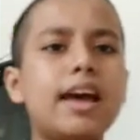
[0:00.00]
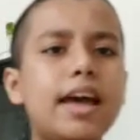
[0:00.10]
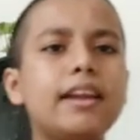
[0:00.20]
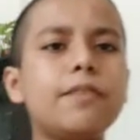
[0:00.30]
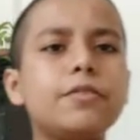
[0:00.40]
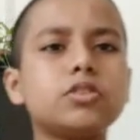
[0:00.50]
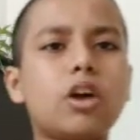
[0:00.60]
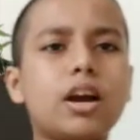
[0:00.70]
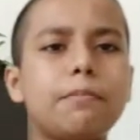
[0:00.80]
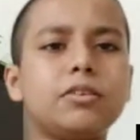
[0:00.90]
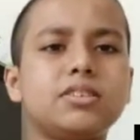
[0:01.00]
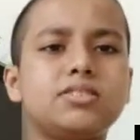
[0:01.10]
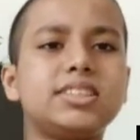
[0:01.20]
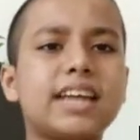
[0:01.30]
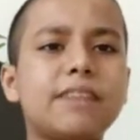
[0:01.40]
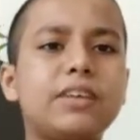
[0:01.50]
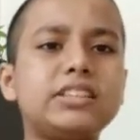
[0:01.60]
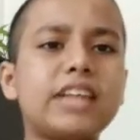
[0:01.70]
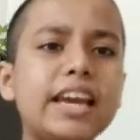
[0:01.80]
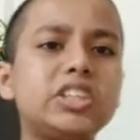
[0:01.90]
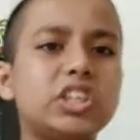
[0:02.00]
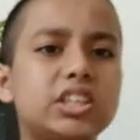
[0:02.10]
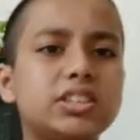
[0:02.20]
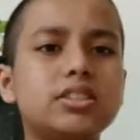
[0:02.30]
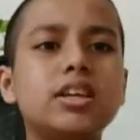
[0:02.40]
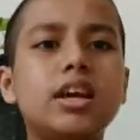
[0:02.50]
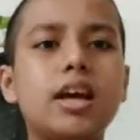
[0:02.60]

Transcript: And if we talk about the disadvantages,